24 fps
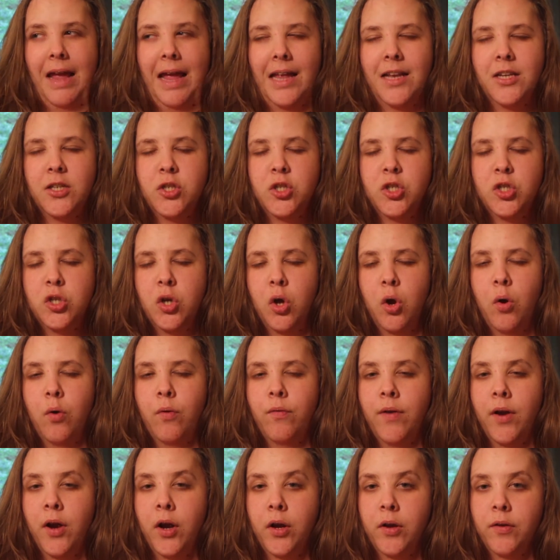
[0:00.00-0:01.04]
and show
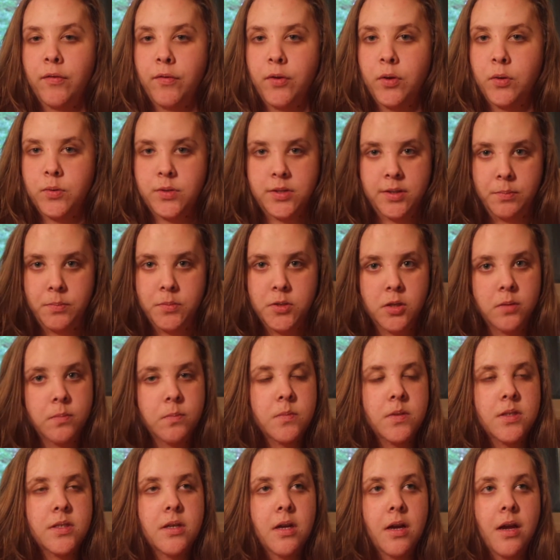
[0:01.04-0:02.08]
very few
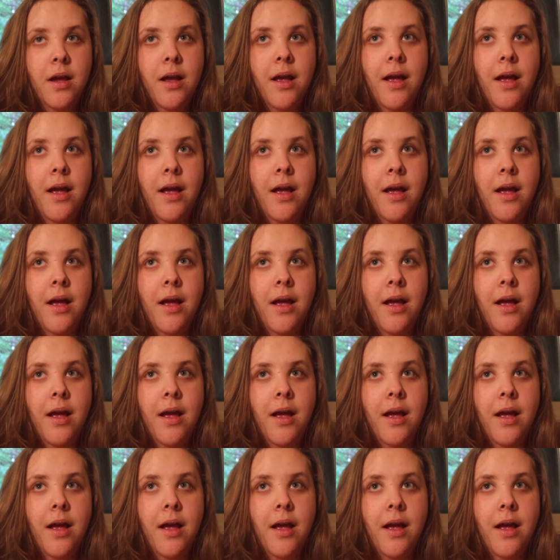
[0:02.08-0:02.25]
symptoms.